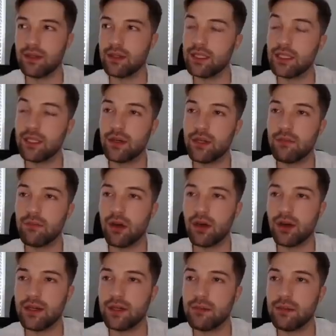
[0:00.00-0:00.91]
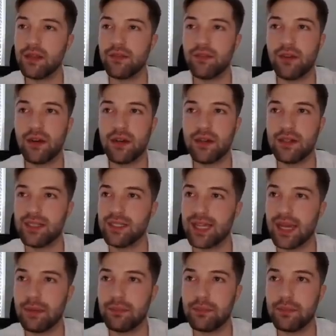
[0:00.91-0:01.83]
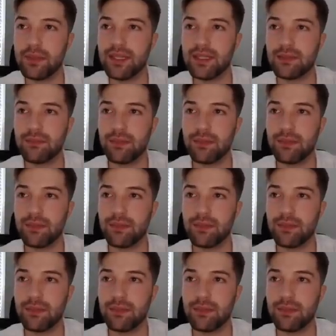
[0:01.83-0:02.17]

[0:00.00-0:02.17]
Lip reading: I mean, Cody Mock could be a fun depth piece,